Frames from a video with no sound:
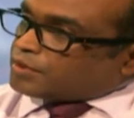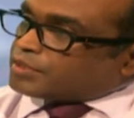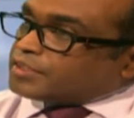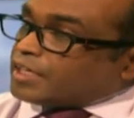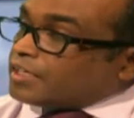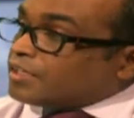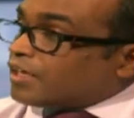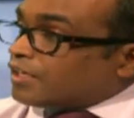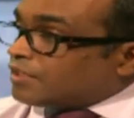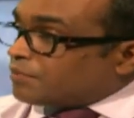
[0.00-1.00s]
Staying
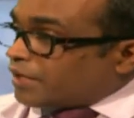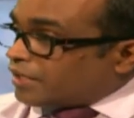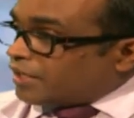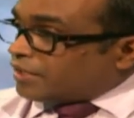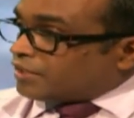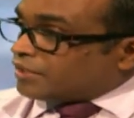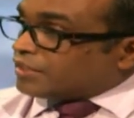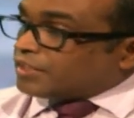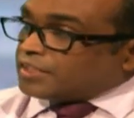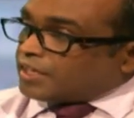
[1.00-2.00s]
under the bed net
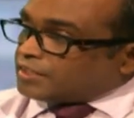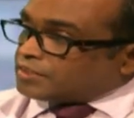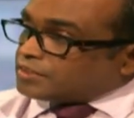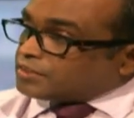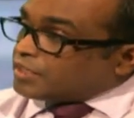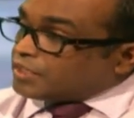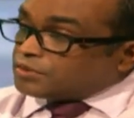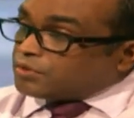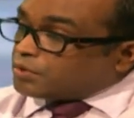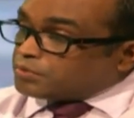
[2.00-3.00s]
in nights, that
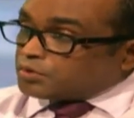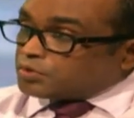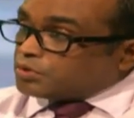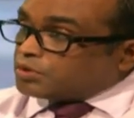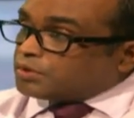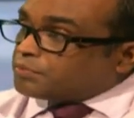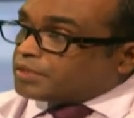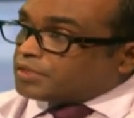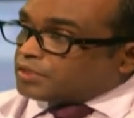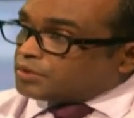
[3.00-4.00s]
is one of the good
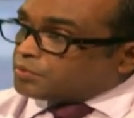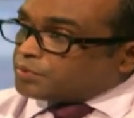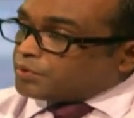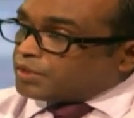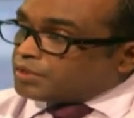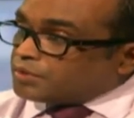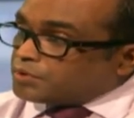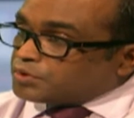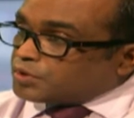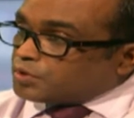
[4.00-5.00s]
method to prevent
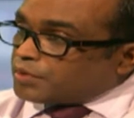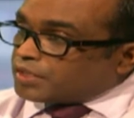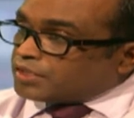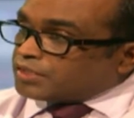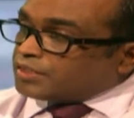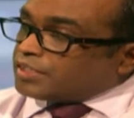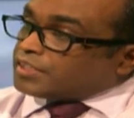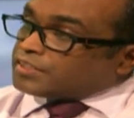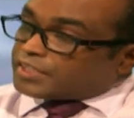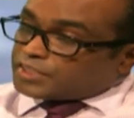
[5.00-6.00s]
mosquito biting.
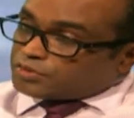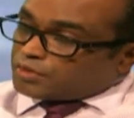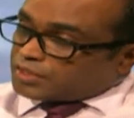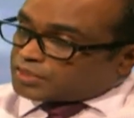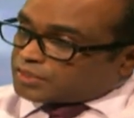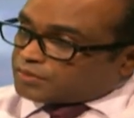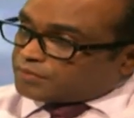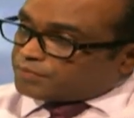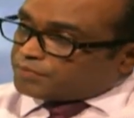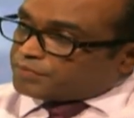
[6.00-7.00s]
That is one thing.
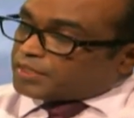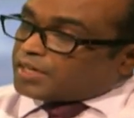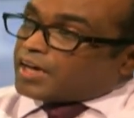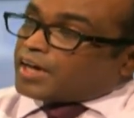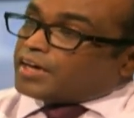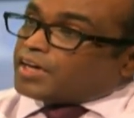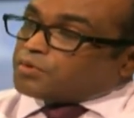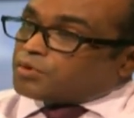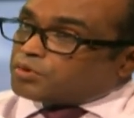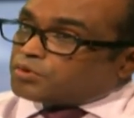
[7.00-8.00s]
And I
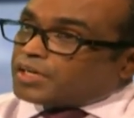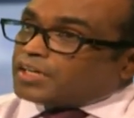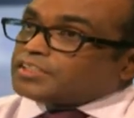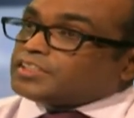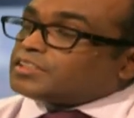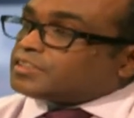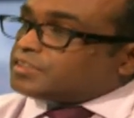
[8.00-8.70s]
want to tell these